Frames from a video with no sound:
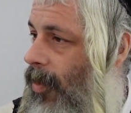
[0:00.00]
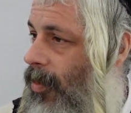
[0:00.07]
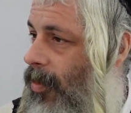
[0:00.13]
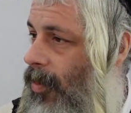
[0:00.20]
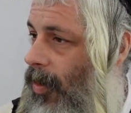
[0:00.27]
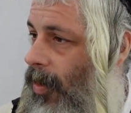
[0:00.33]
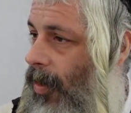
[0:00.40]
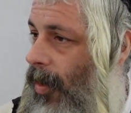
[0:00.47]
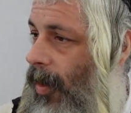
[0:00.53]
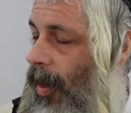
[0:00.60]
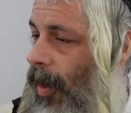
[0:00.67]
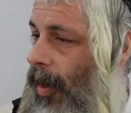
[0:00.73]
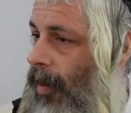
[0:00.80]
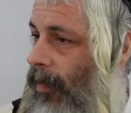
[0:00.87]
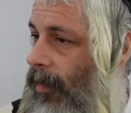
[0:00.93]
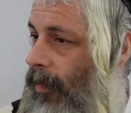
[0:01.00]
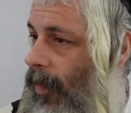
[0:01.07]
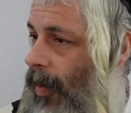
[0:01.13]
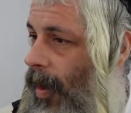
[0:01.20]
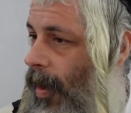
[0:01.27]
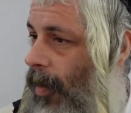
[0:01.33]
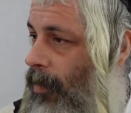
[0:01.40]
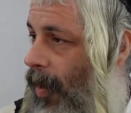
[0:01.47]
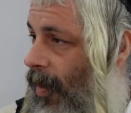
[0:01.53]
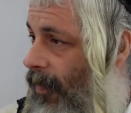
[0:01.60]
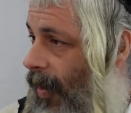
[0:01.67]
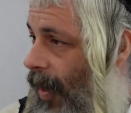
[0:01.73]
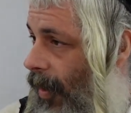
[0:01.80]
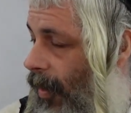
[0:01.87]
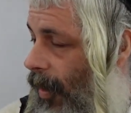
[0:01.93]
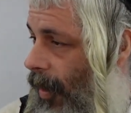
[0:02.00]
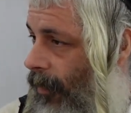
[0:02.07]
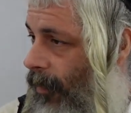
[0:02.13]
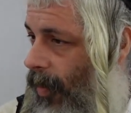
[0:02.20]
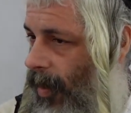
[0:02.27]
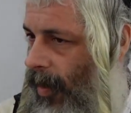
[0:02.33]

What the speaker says: Dor of Bavel, of